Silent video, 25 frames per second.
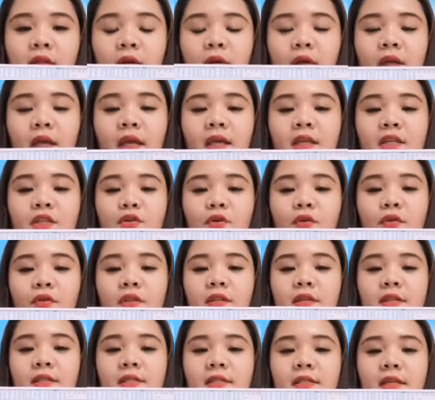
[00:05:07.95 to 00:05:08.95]
Okay, so
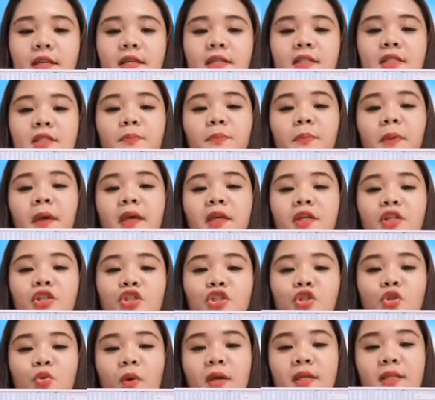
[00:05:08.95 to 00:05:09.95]
this is
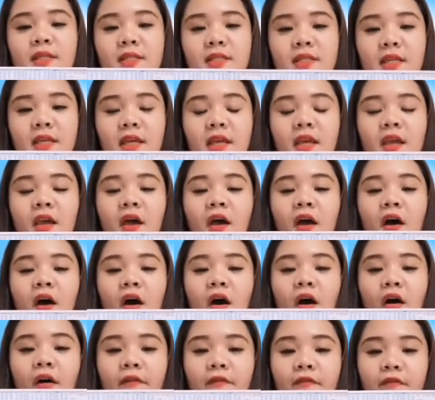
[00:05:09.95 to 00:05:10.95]
page 20
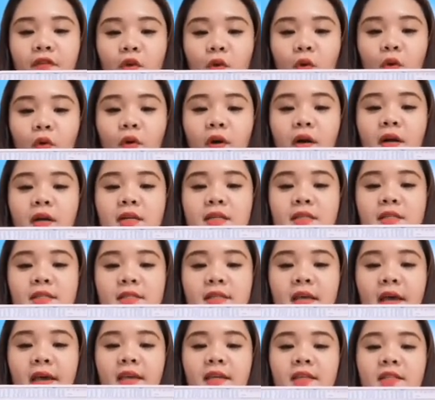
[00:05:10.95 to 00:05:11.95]
of your
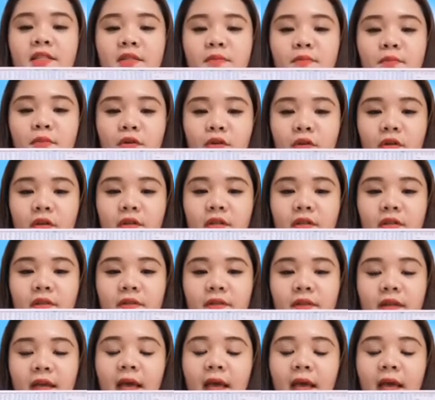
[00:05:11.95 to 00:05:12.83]
science book.